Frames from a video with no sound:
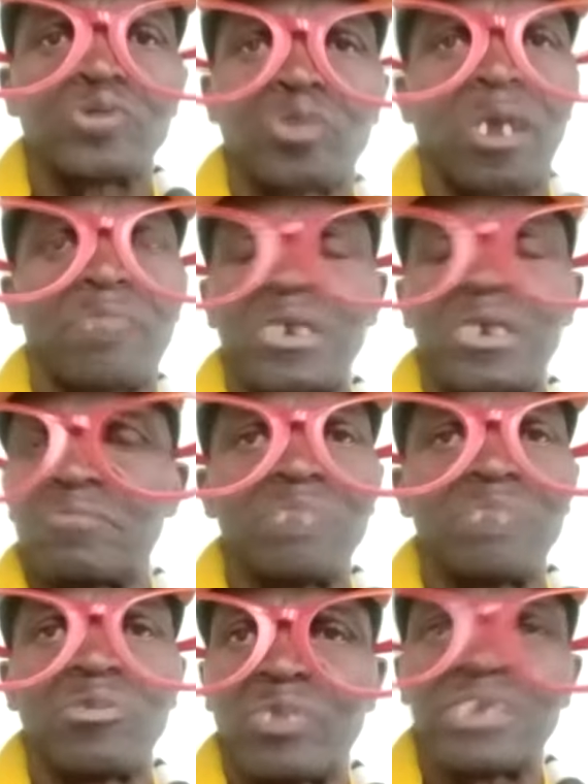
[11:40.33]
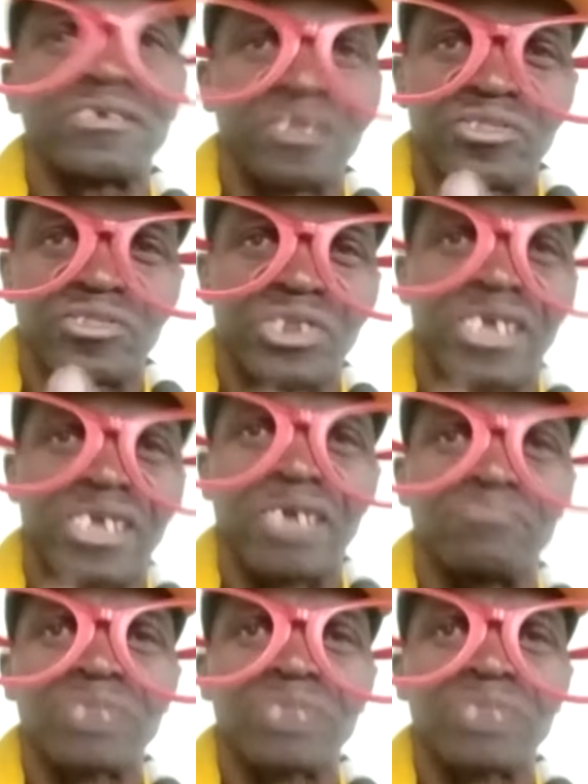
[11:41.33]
about maybe when it's a 3 game.